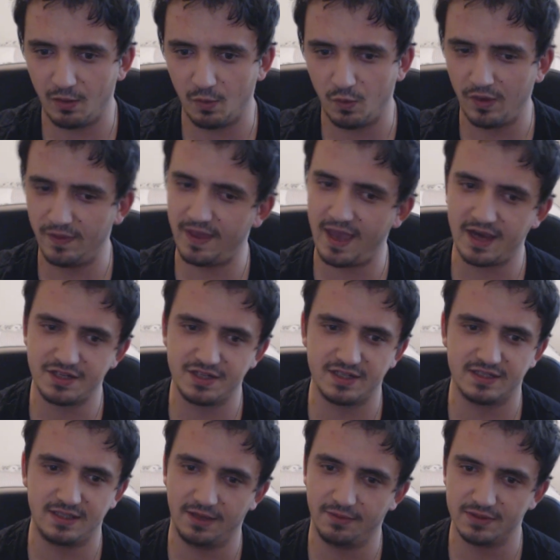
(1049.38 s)
What they actually
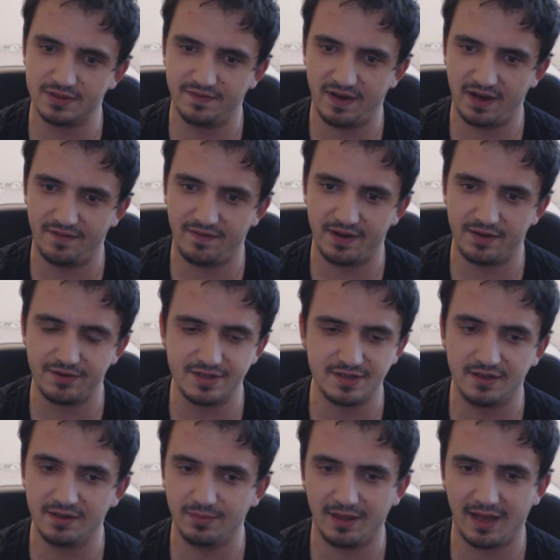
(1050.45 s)
saw was very, very
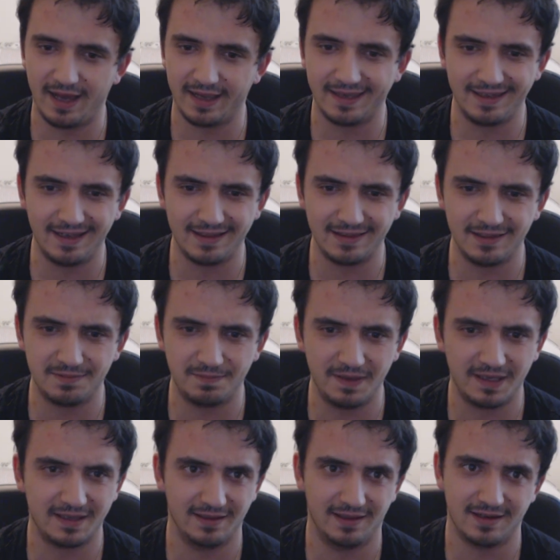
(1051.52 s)
reasonable. I cannot
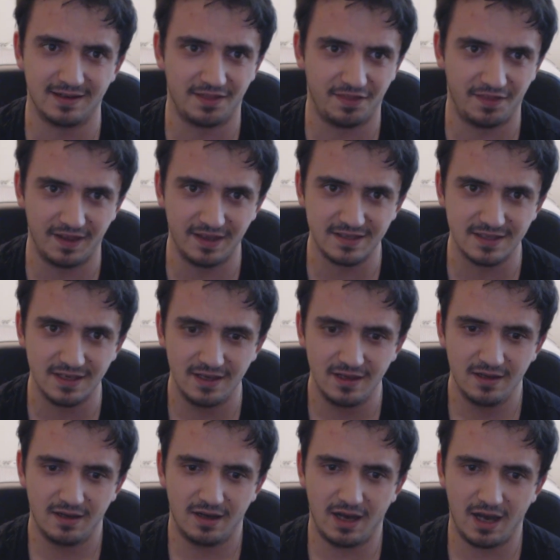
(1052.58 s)
nitpick a lot of things.
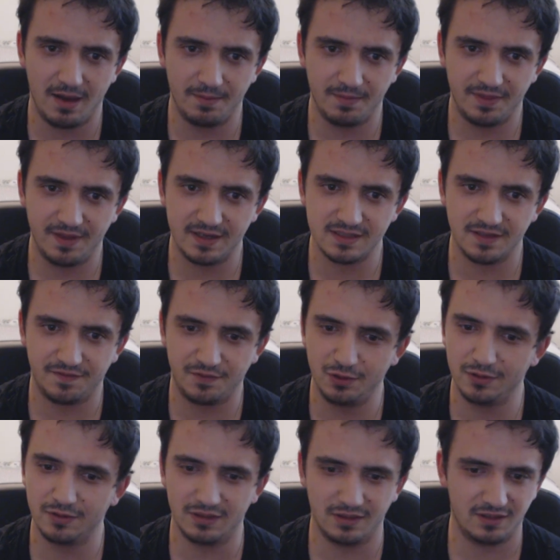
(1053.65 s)
There's a
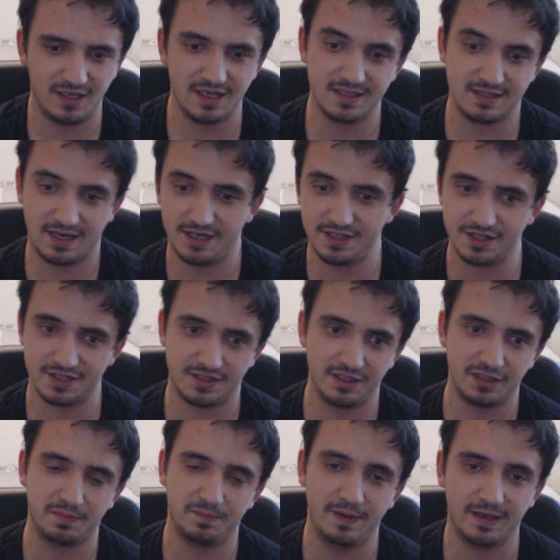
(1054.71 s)
few things that I just
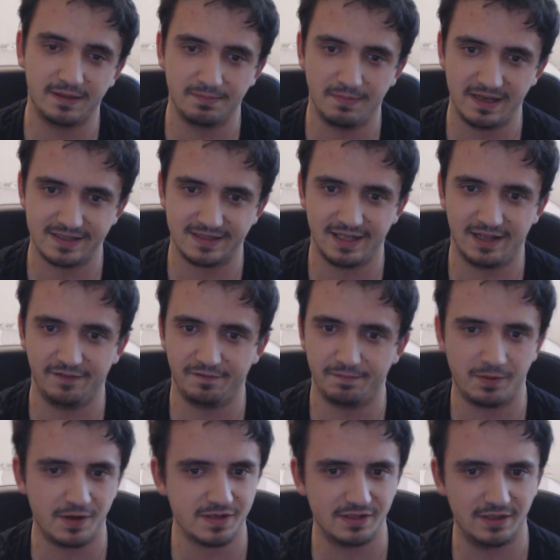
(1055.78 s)
nitpicked myself
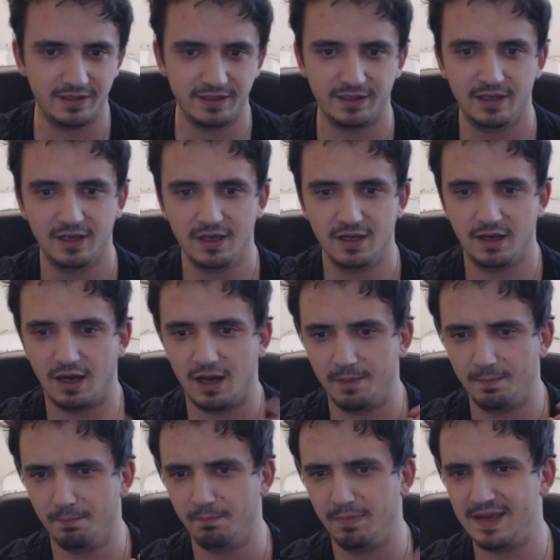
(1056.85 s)
personally.
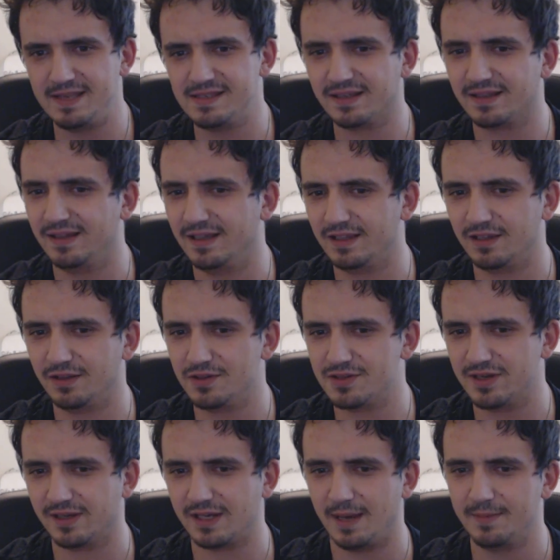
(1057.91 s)
Basically, it
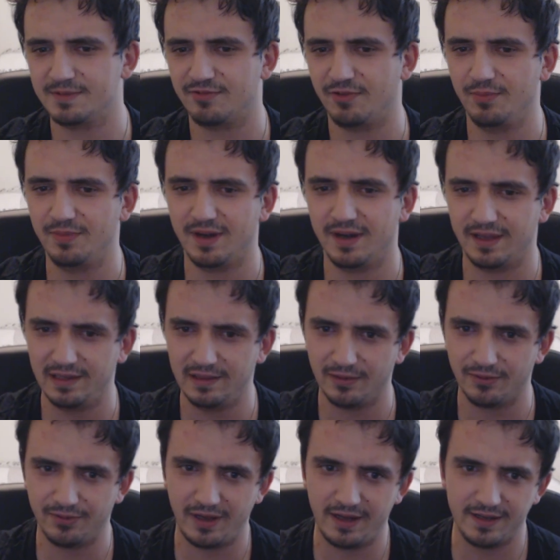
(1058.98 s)
usually comes from their elo
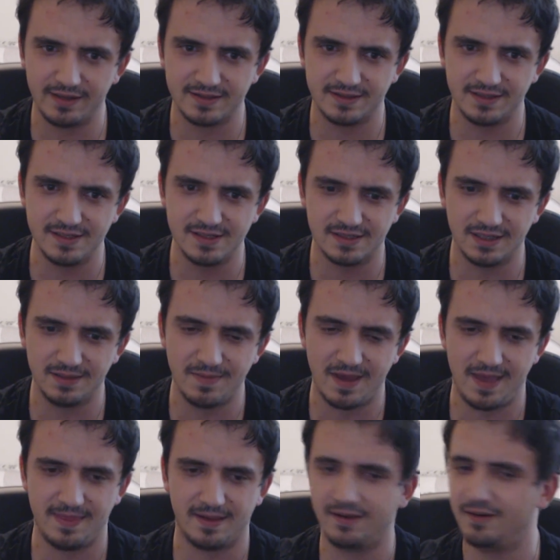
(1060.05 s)
rating system
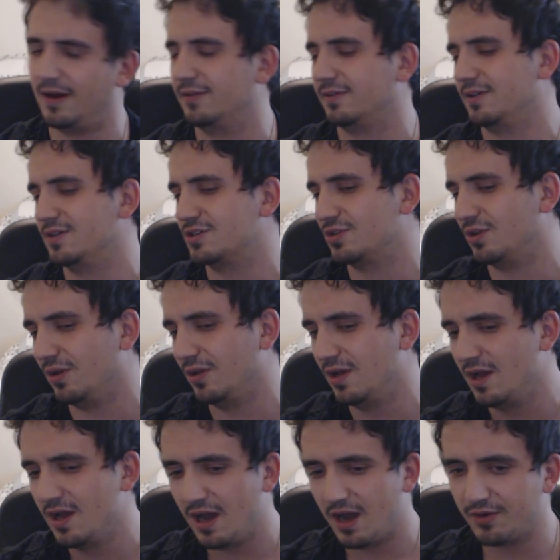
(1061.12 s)
and the crowd control.
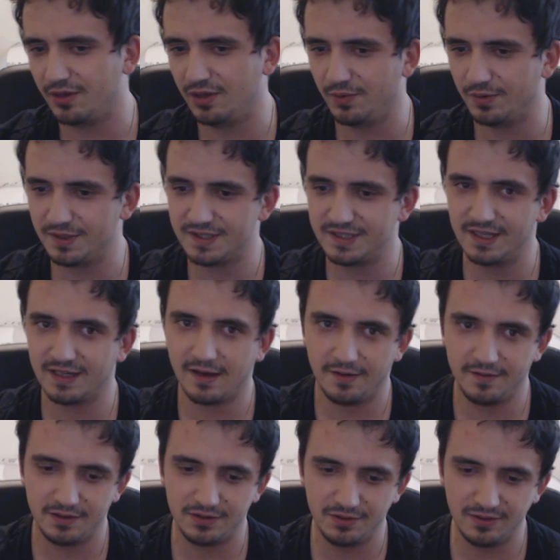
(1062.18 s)
I really want to see how
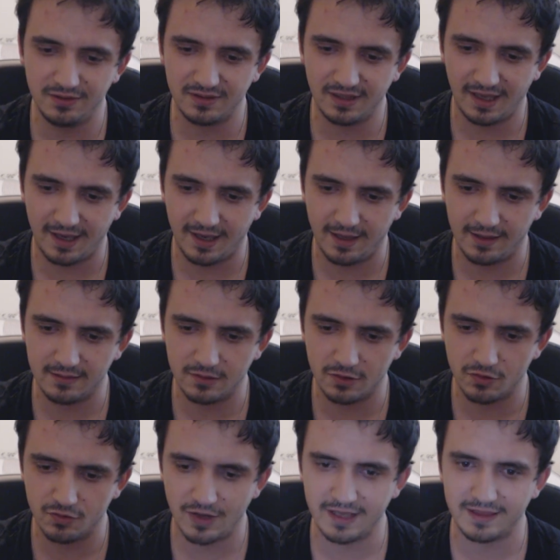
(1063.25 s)
they do it, and
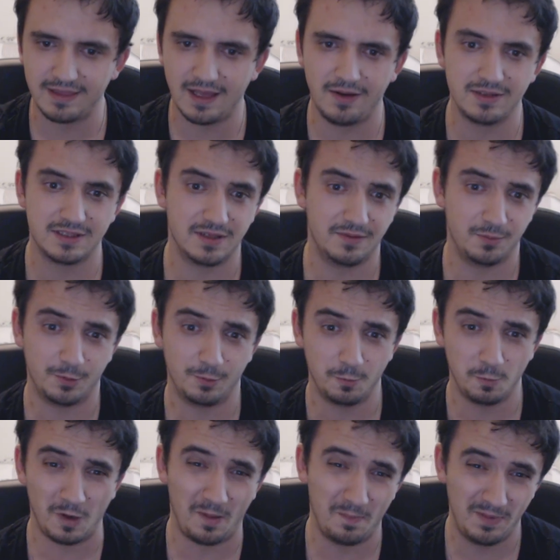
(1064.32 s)
right now it's a
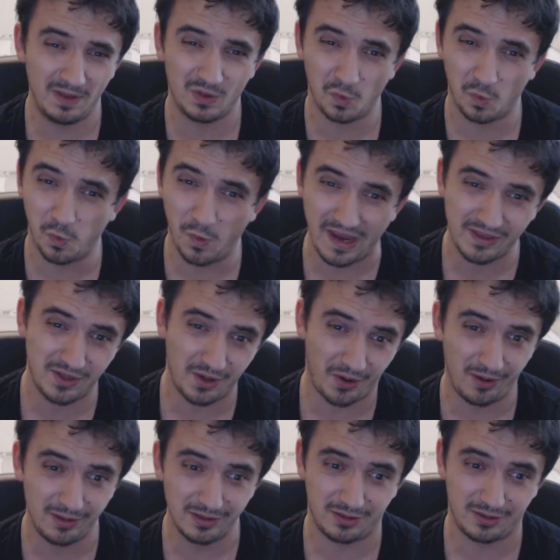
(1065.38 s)
bit way too
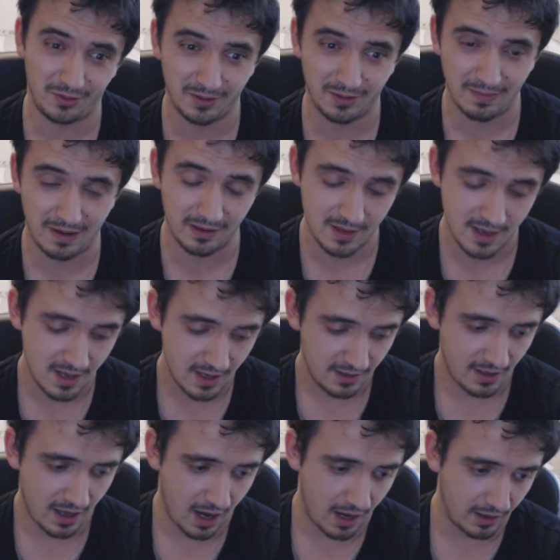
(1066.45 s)
early to talk about
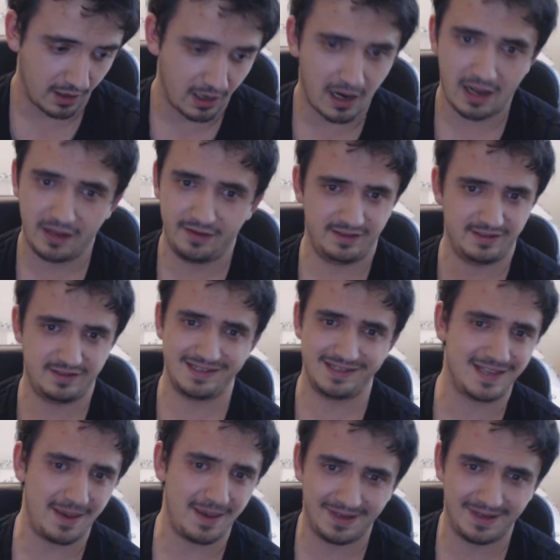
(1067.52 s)
is
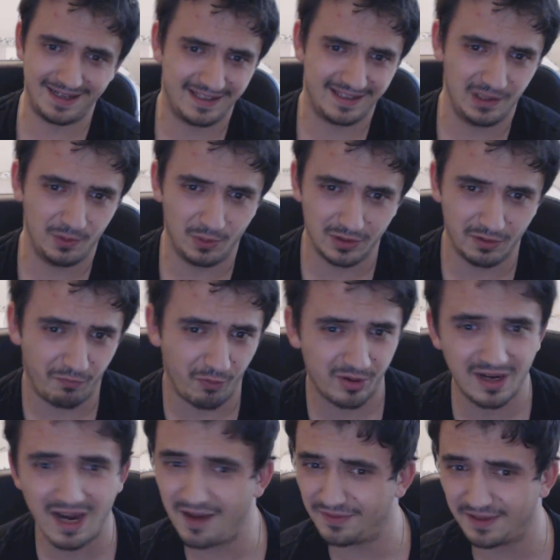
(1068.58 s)
this game gonna kill World of
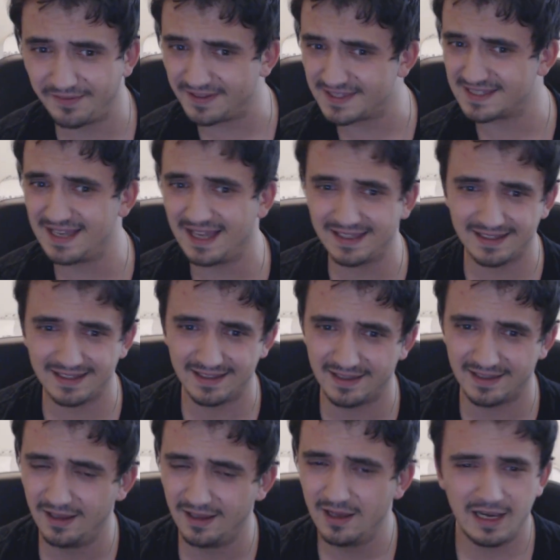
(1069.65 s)
Warcraft. If it's not gonna
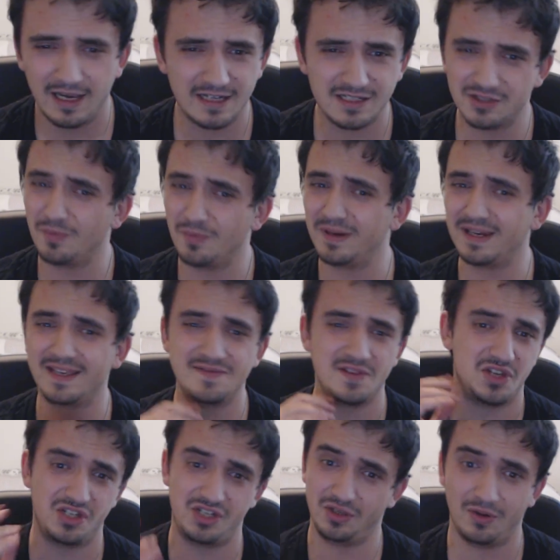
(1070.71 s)
kill, actually nobody gives
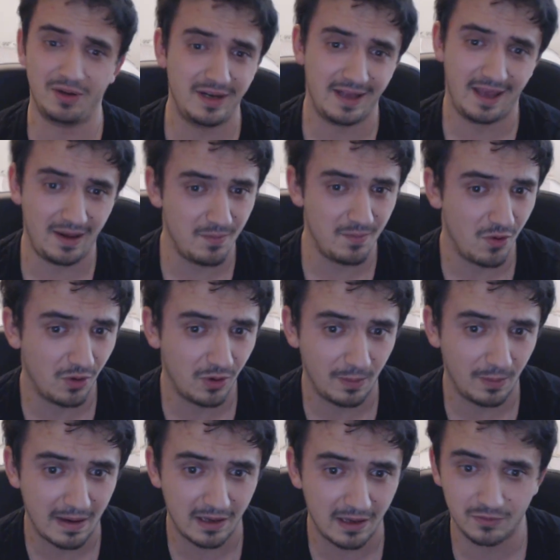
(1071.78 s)
a shit already anymore
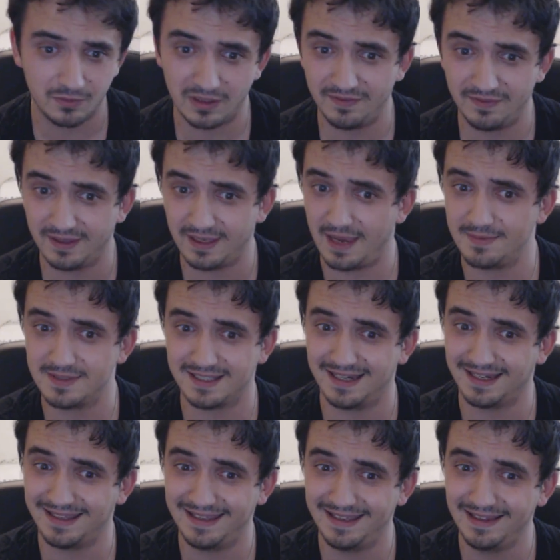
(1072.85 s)
about if the game is
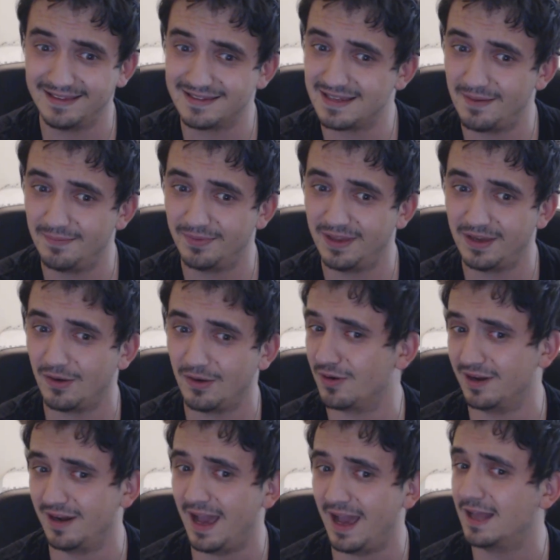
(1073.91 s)
gonna kill something
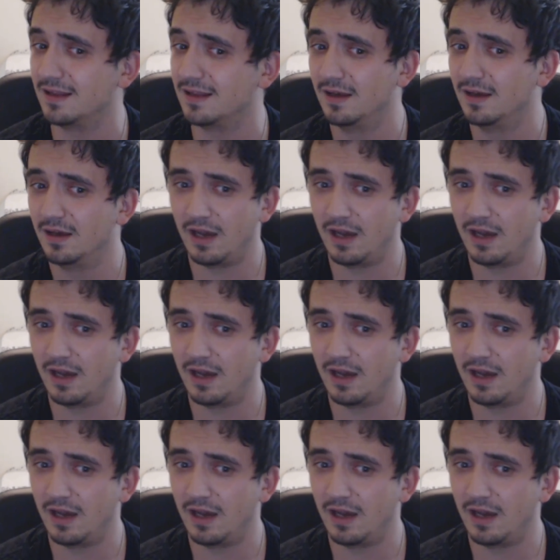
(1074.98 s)
or not.